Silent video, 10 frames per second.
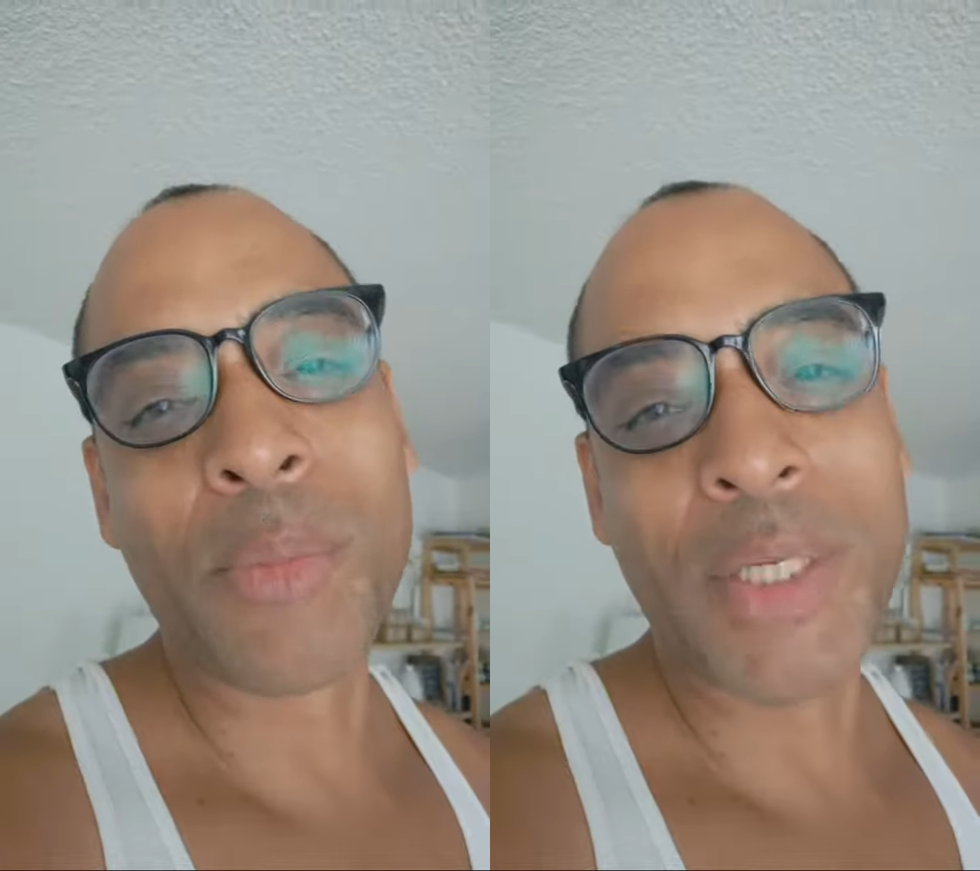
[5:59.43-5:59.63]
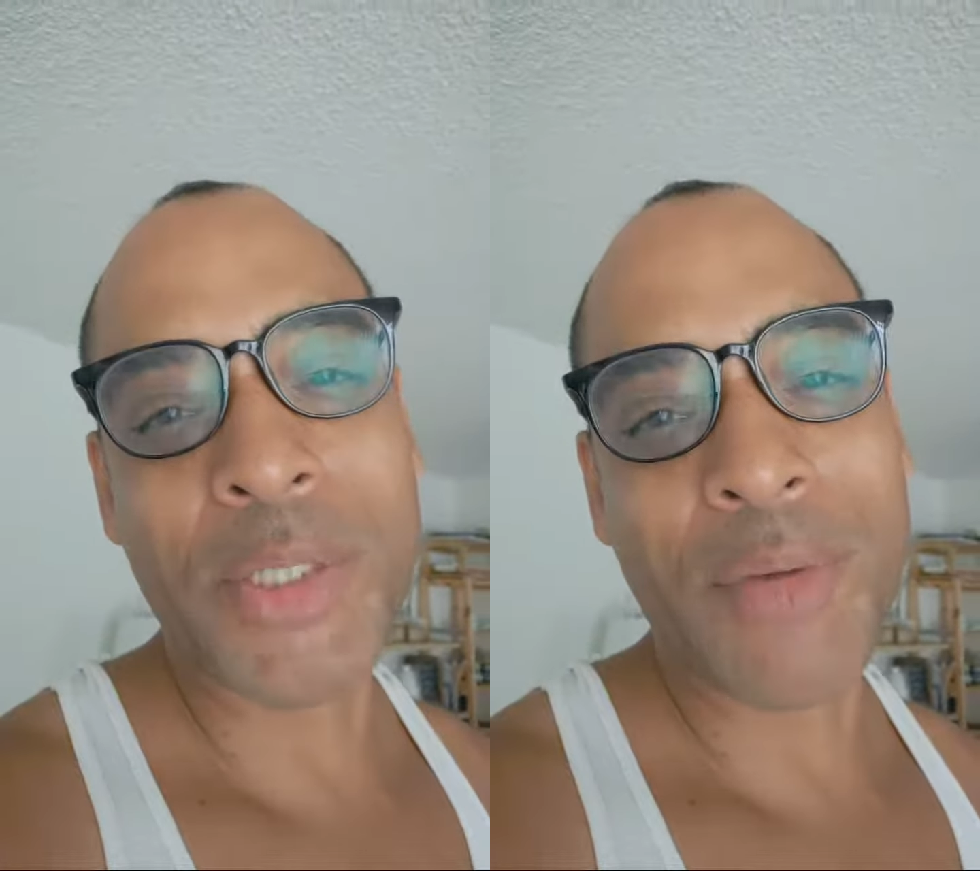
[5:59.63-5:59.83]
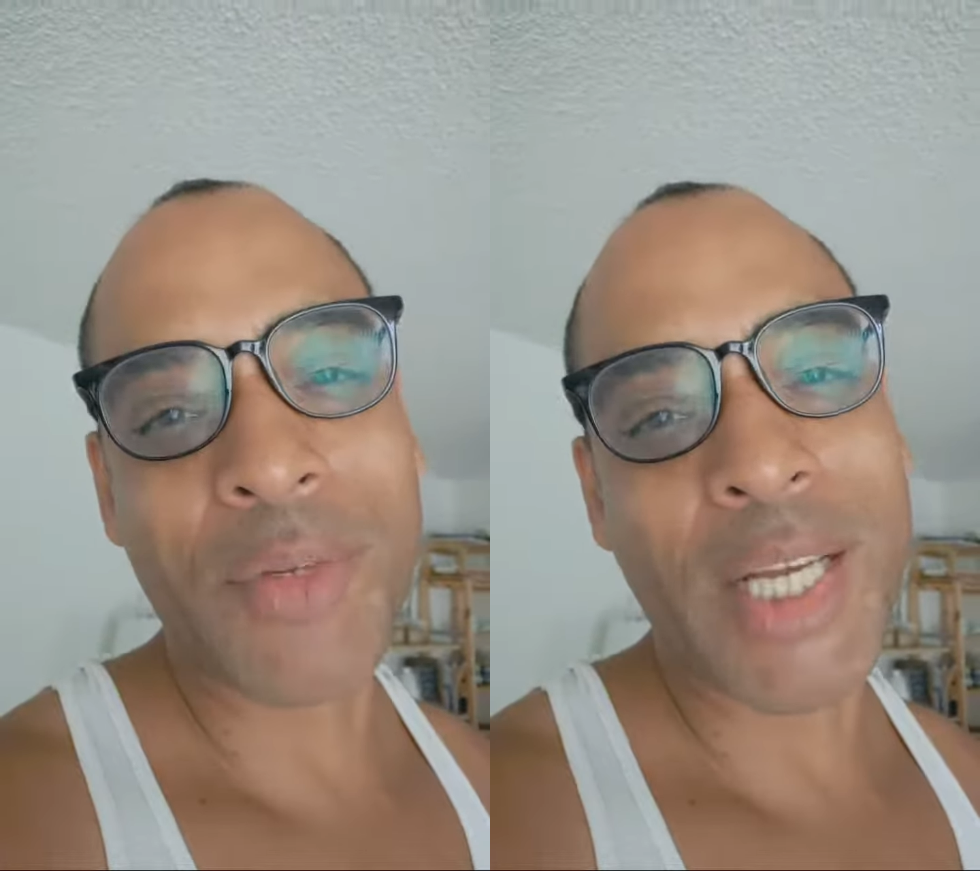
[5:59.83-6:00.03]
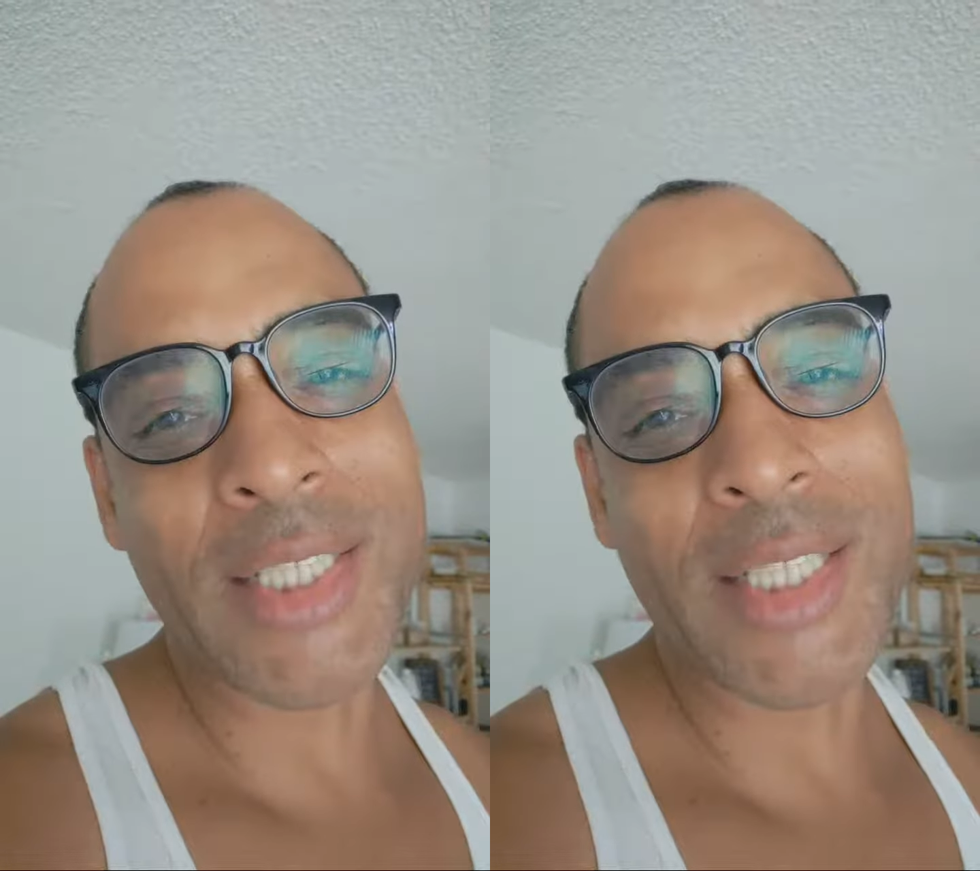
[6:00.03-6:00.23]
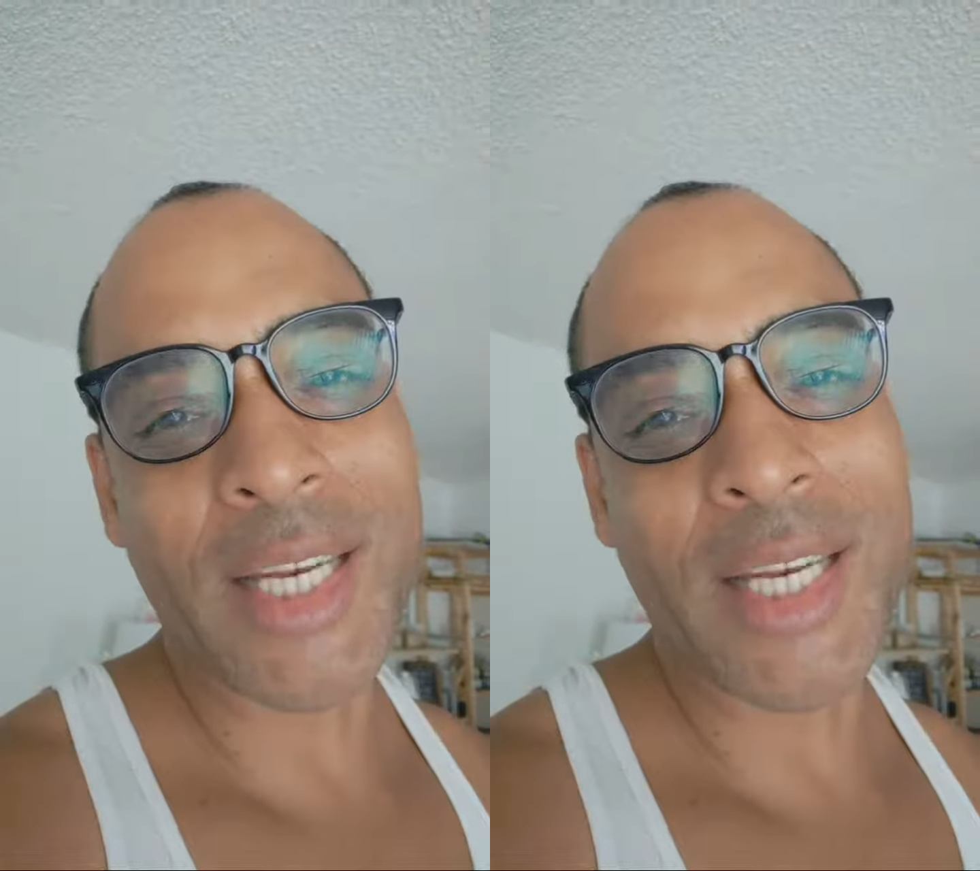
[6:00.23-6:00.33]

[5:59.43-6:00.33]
that you have a nice day